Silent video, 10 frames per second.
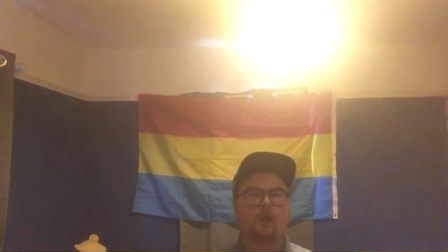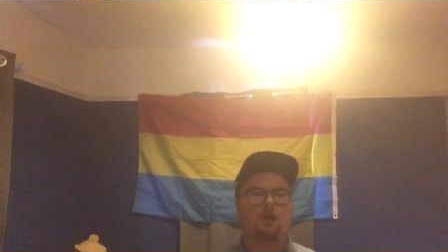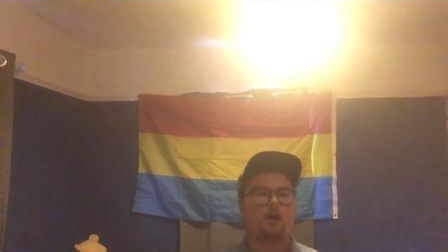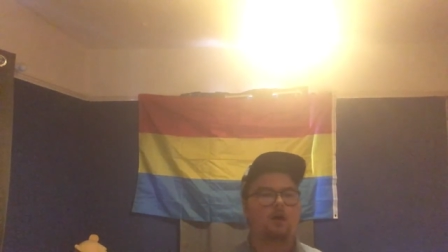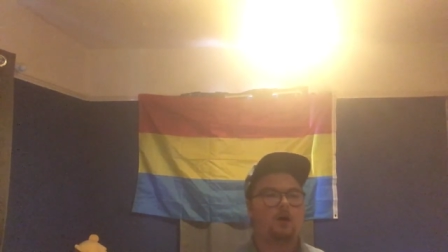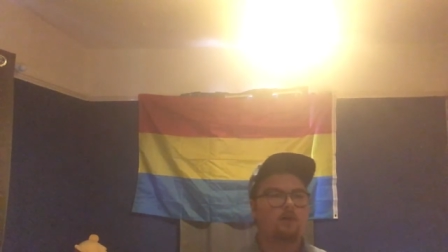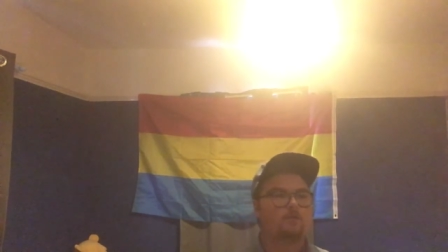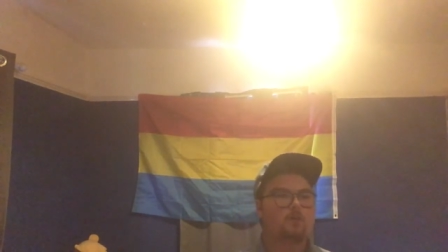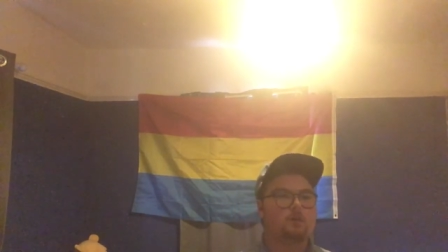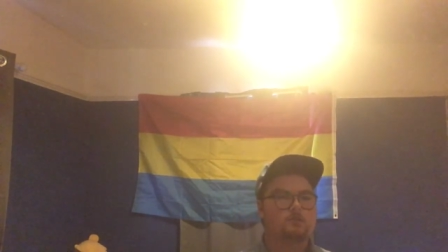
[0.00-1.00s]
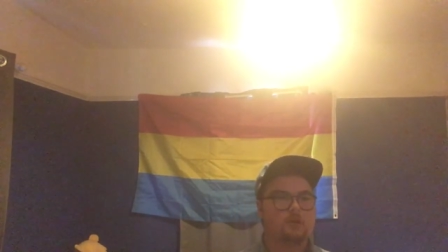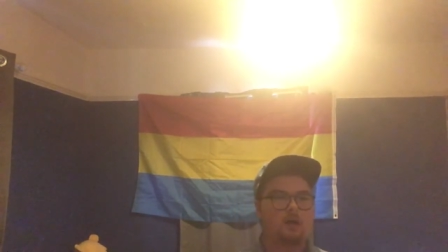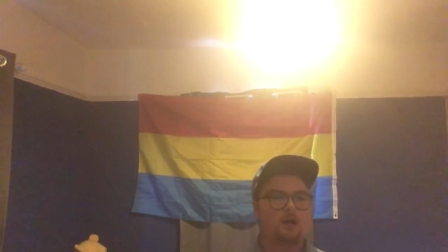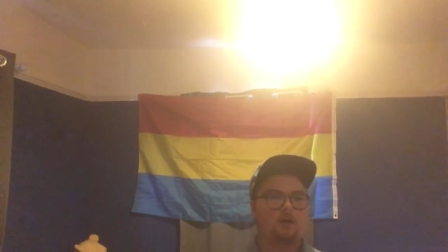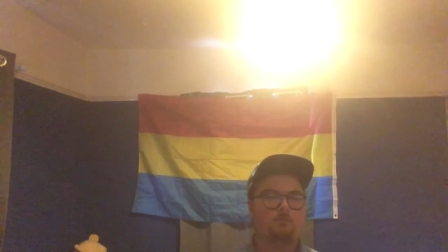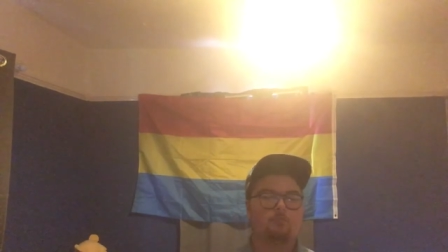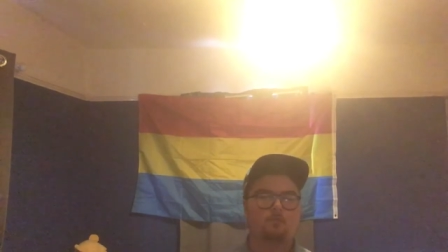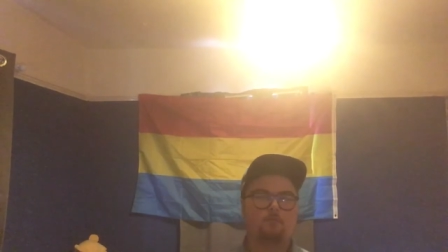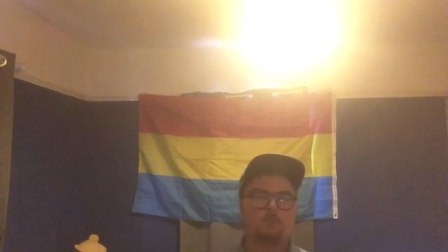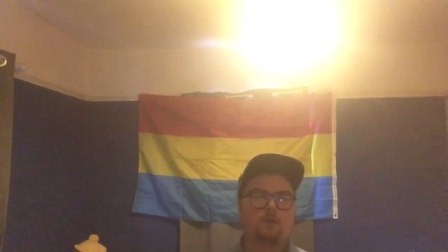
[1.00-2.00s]
I've got time,
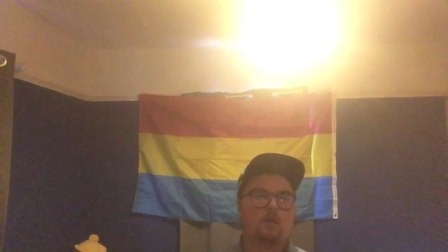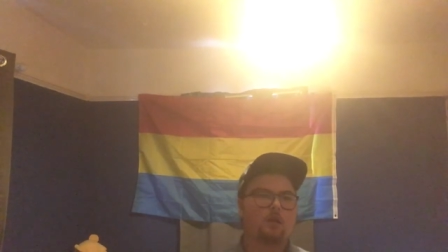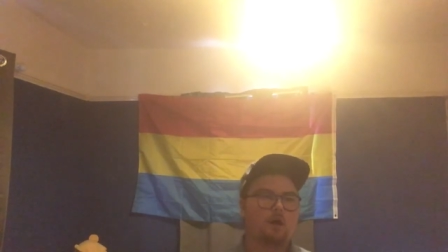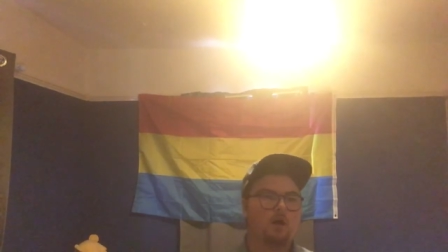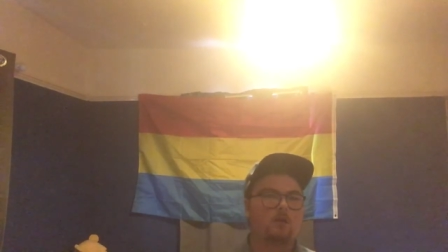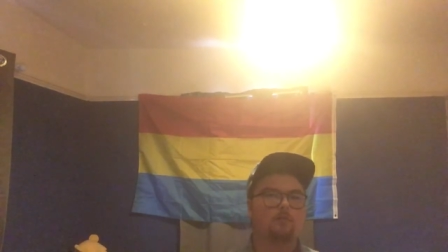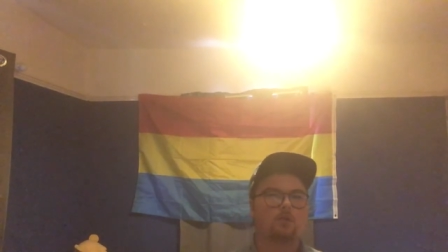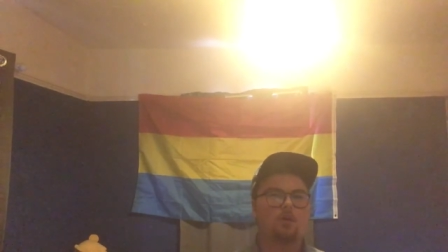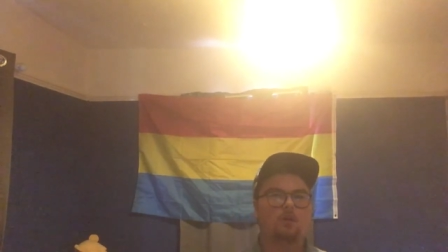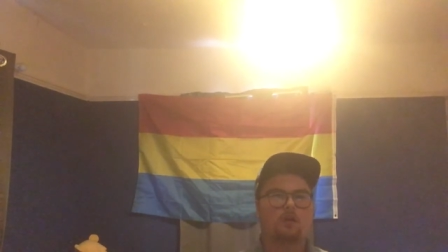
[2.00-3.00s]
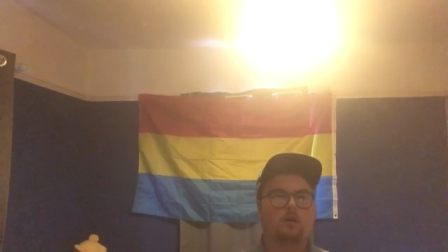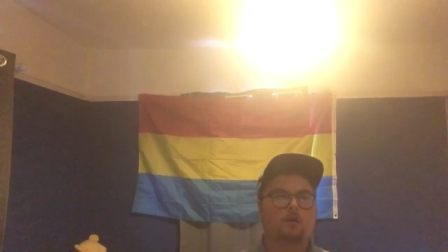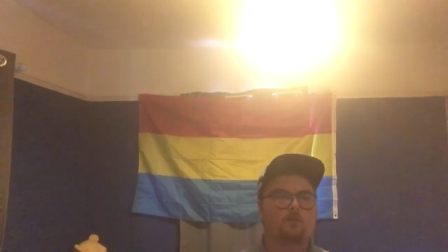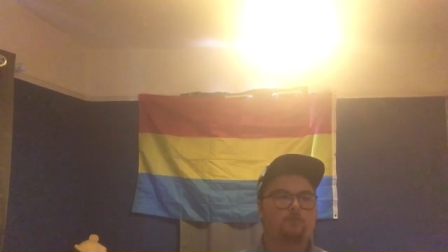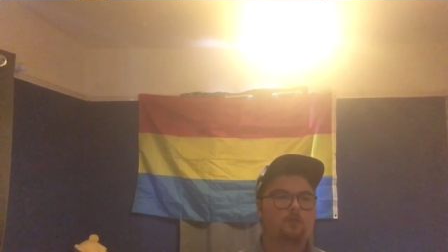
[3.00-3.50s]
I've got love,